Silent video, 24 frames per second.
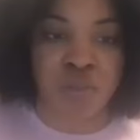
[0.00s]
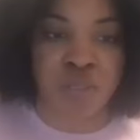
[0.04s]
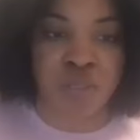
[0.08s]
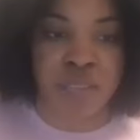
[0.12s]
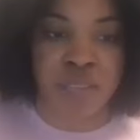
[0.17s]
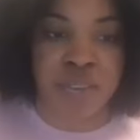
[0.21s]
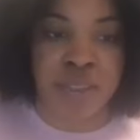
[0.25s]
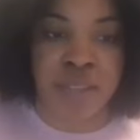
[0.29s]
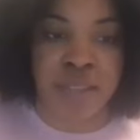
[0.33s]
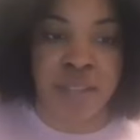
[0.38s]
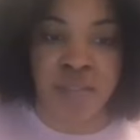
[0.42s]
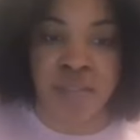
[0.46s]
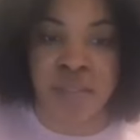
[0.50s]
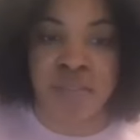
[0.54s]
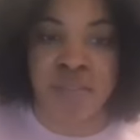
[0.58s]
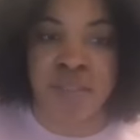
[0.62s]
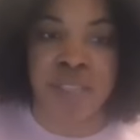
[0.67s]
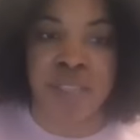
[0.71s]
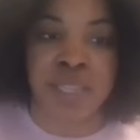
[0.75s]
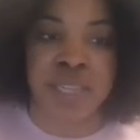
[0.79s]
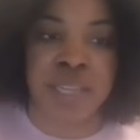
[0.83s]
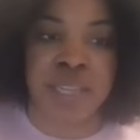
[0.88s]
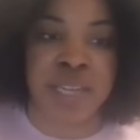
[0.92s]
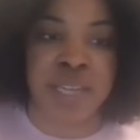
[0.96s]
an
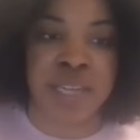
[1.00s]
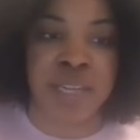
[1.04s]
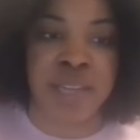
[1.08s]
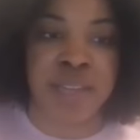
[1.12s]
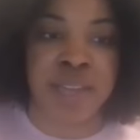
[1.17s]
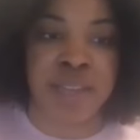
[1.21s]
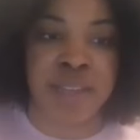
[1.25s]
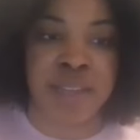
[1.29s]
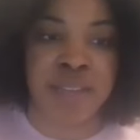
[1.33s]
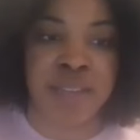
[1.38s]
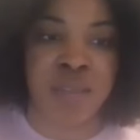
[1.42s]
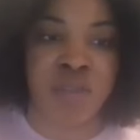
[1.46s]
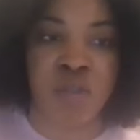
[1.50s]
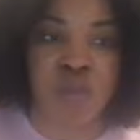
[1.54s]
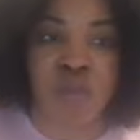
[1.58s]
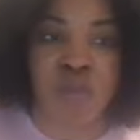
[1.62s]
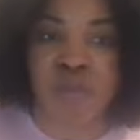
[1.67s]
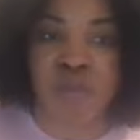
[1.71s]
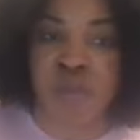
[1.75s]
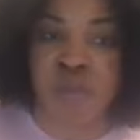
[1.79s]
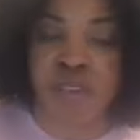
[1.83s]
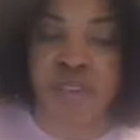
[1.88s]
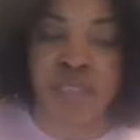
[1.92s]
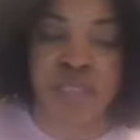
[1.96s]
LLC, an S corp,
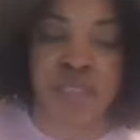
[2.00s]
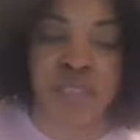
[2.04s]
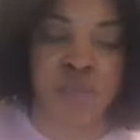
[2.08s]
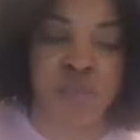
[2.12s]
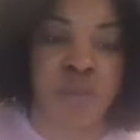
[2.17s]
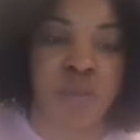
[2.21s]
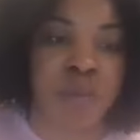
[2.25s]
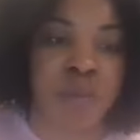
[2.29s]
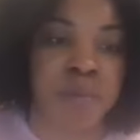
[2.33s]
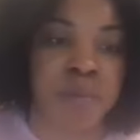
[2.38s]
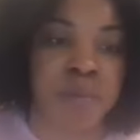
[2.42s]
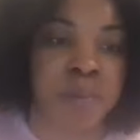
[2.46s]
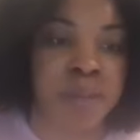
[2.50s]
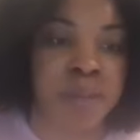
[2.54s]
or a C corp?